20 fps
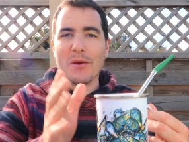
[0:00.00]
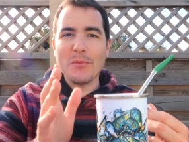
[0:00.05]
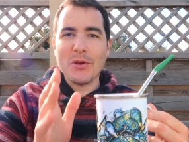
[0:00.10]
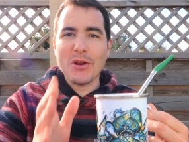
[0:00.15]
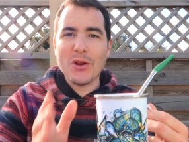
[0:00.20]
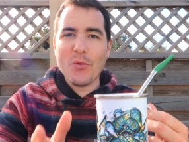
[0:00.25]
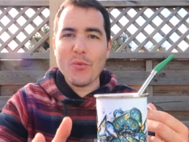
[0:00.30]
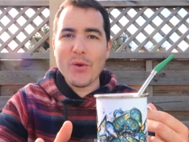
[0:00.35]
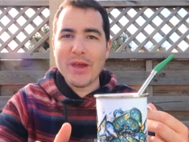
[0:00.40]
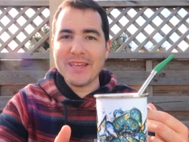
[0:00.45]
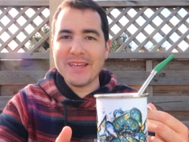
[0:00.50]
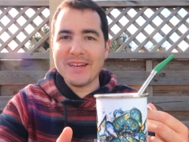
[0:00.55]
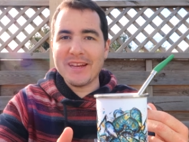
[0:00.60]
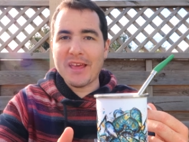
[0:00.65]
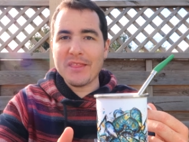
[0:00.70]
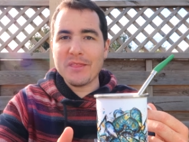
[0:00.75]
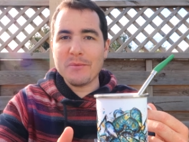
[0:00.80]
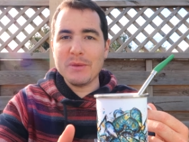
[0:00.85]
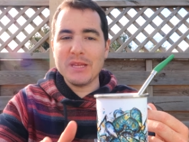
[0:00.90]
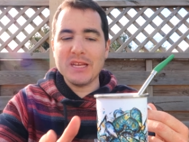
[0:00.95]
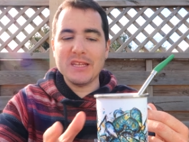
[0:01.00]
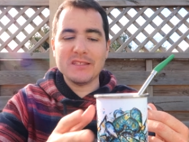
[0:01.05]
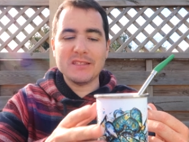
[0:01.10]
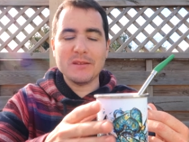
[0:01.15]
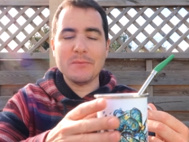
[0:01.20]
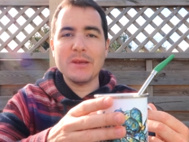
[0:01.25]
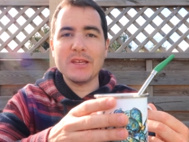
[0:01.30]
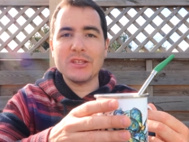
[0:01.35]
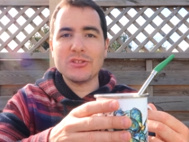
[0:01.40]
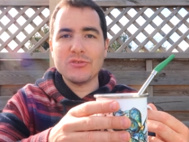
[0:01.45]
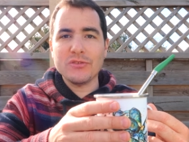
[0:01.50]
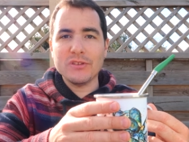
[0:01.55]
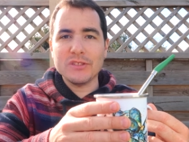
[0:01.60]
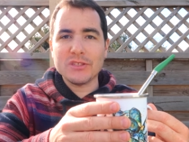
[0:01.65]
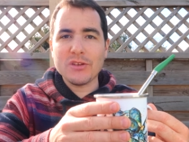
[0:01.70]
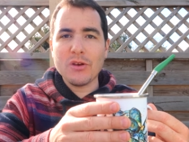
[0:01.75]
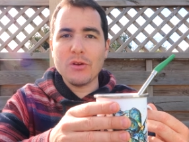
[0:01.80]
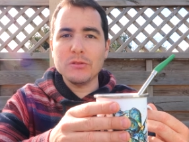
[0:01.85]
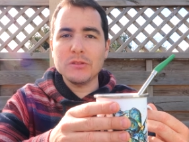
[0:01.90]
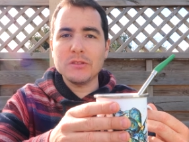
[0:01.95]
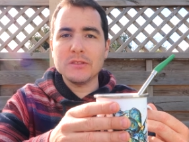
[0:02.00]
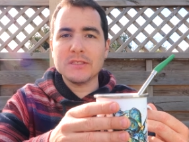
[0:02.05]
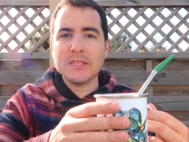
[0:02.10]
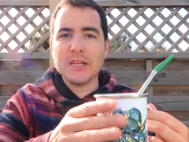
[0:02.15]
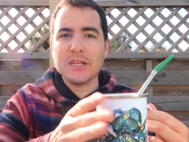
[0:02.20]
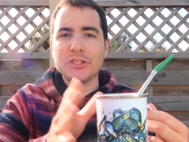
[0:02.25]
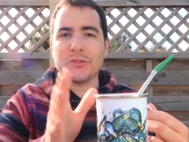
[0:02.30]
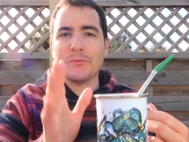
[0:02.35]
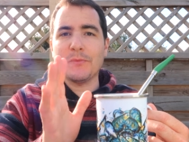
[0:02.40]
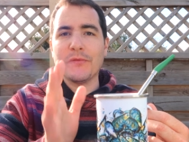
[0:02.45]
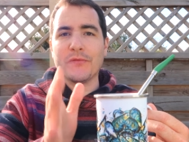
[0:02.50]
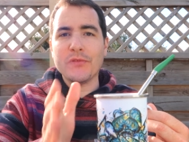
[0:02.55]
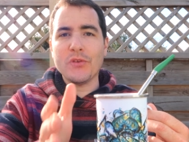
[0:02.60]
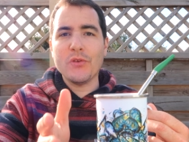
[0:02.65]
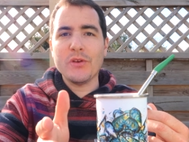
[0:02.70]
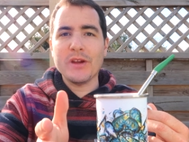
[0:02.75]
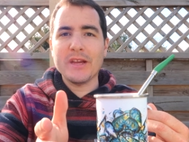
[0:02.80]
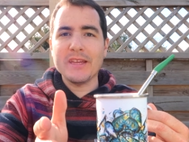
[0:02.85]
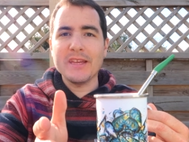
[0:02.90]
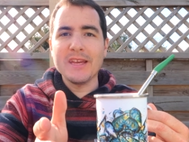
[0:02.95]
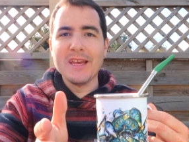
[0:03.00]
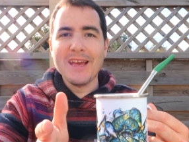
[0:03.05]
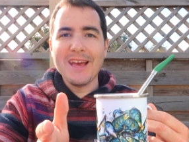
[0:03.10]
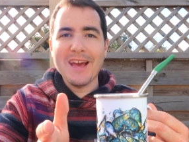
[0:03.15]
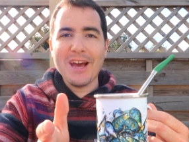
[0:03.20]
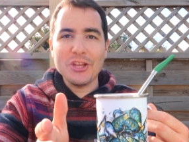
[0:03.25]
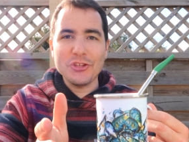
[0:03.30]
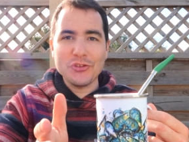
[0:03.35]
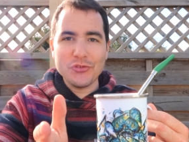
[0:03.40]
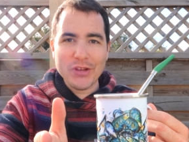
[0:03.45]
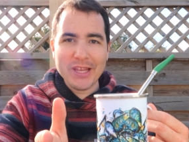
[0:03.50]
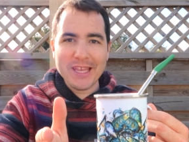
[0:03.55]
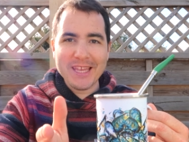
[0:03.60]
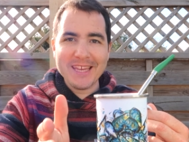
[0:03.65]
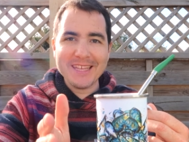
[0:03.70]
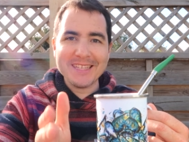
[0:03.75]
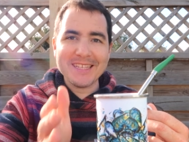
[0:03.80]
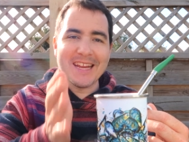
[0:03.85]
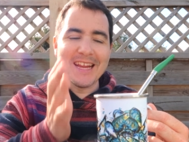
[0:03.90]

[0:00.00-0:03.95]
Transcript: I'm gonna wait another minute to make sure it's cold to touch before I, I drink it.